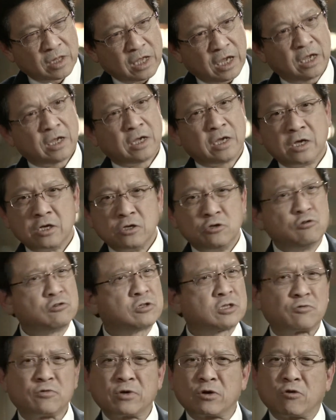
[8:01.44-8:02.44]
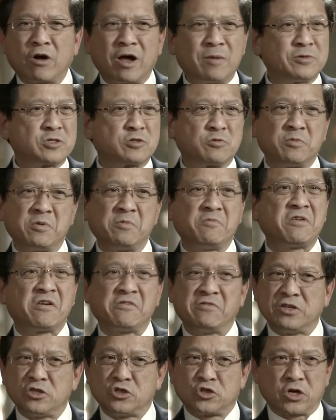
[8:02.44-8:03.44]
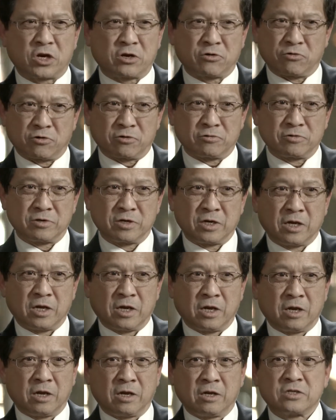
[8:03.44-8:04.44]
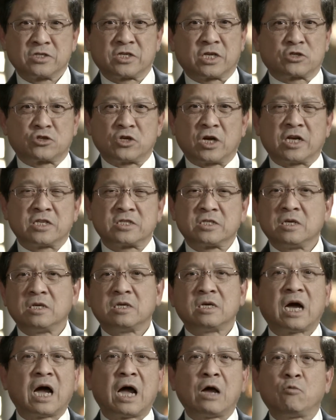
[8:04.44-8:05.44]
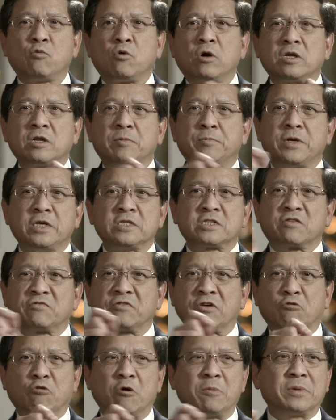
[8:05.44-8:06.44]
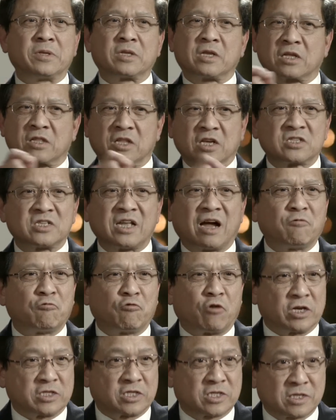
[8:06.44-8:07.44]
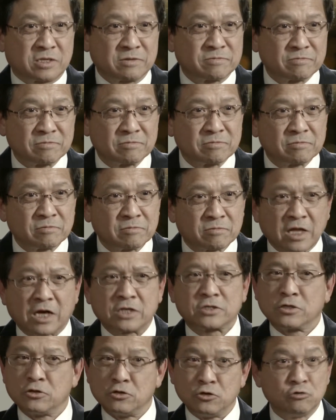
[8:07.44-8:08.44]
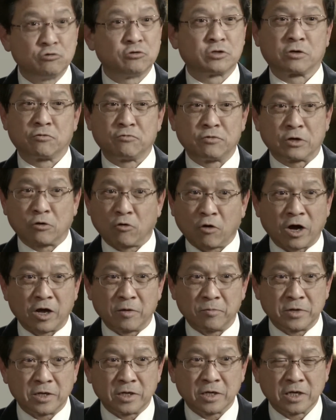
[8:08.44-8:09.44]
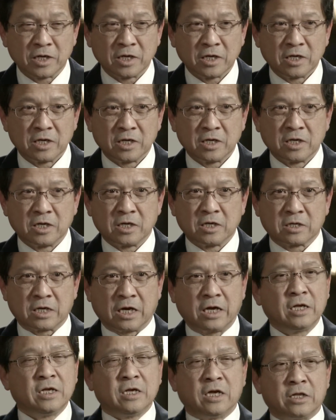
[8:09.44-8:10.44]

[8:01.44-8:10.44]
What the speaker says: Okay? User requirements should be very general, such as, I want a piece of equipment that does not rust. That's a user requirement. Okay?